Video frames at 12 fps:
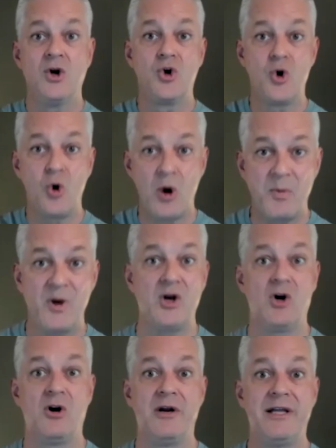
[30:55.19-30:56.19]
Corporate
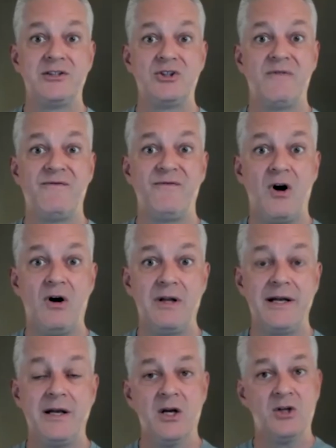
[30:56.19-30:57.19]
earnings are
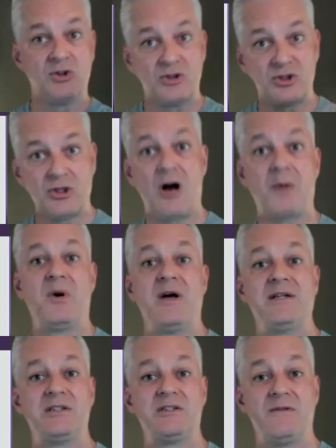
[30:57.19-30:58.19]
falling, so stock
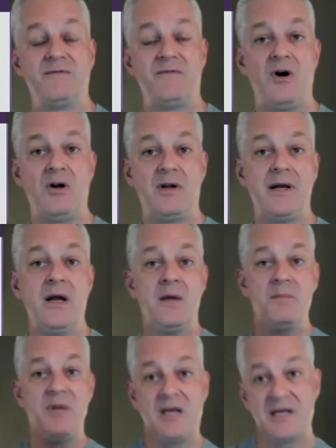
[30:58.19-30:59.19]
prices are falling
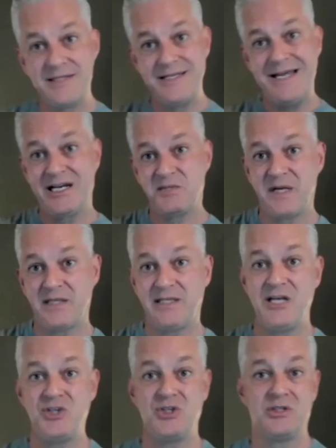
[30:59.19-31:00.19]
because the
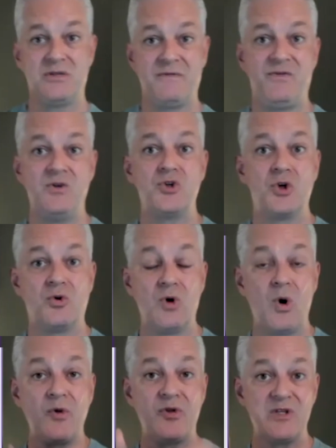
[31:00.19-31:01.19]
expectations of future
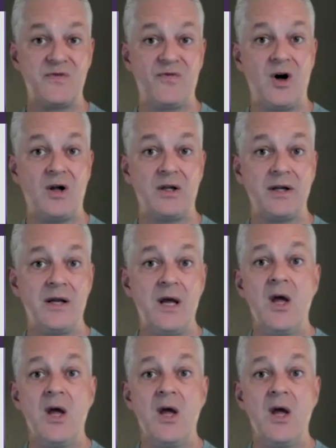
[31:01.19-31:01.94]
growth is falling.